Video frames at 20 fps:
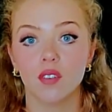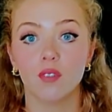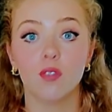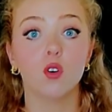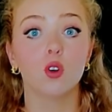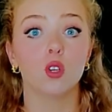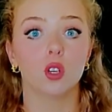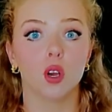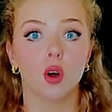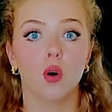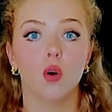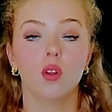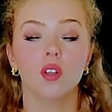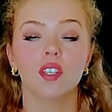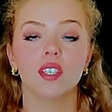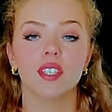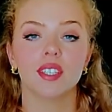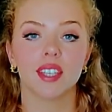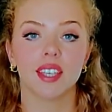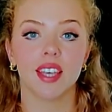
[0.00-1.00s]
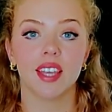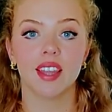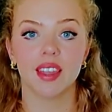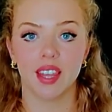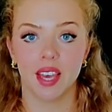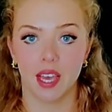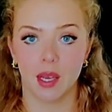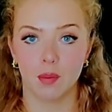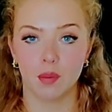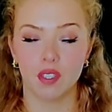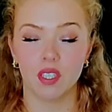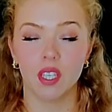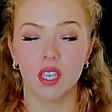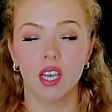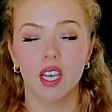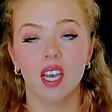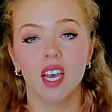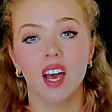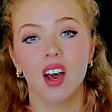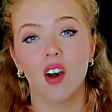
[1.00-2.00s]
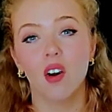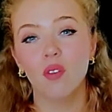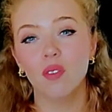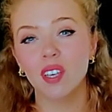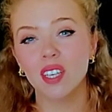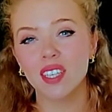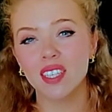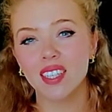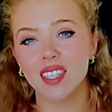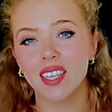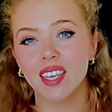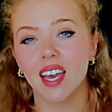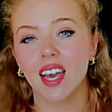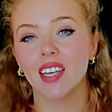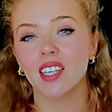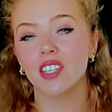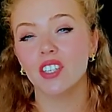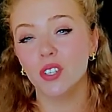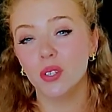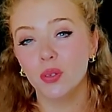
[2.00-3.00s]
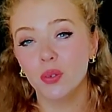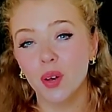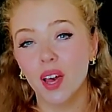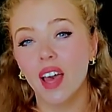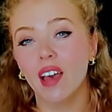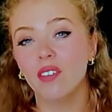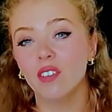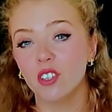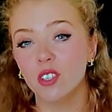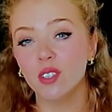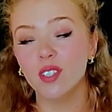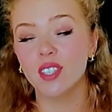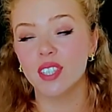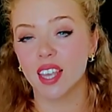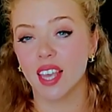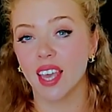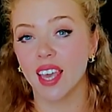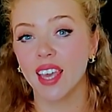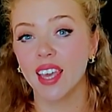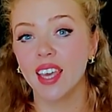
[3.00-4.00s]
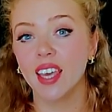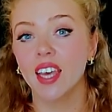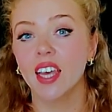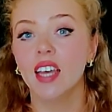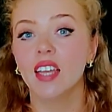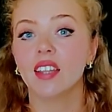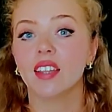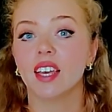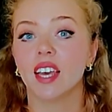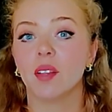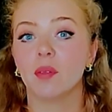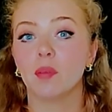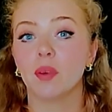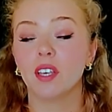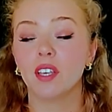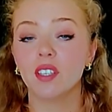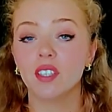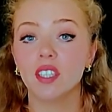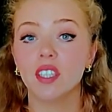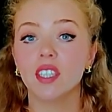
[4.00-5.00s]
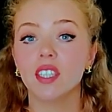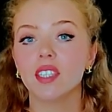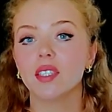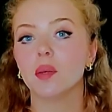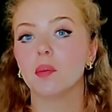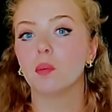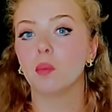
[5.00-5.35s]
for all skin types. Obviously, I do have to say that because it is a